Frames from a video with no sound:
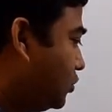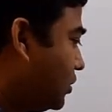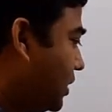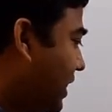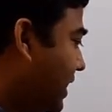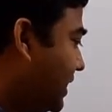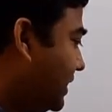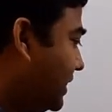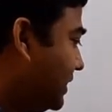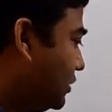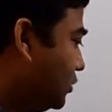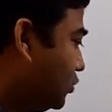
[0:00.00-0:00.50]

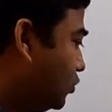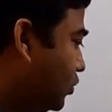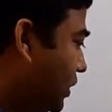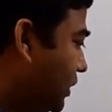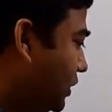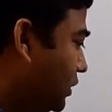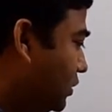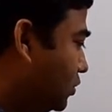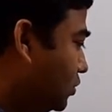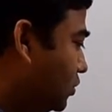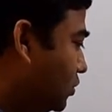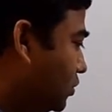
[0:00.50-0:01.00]
are
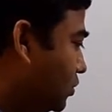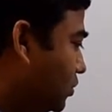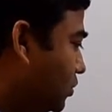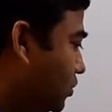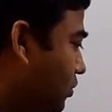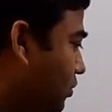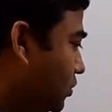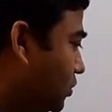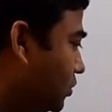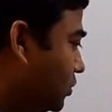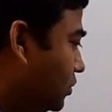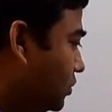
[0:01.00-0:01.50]
equal to
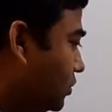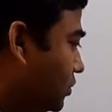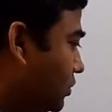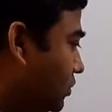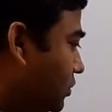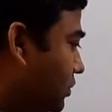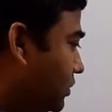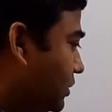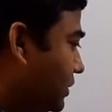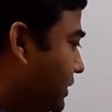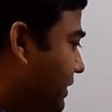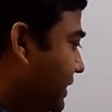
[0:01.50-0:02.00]

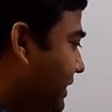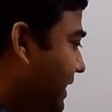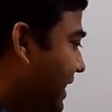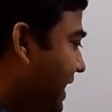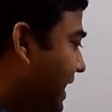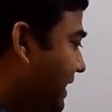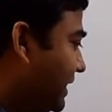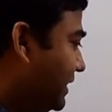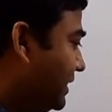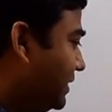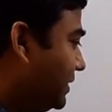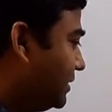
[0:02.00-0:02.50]

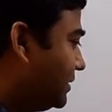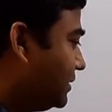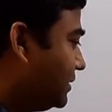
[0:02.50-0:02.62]
net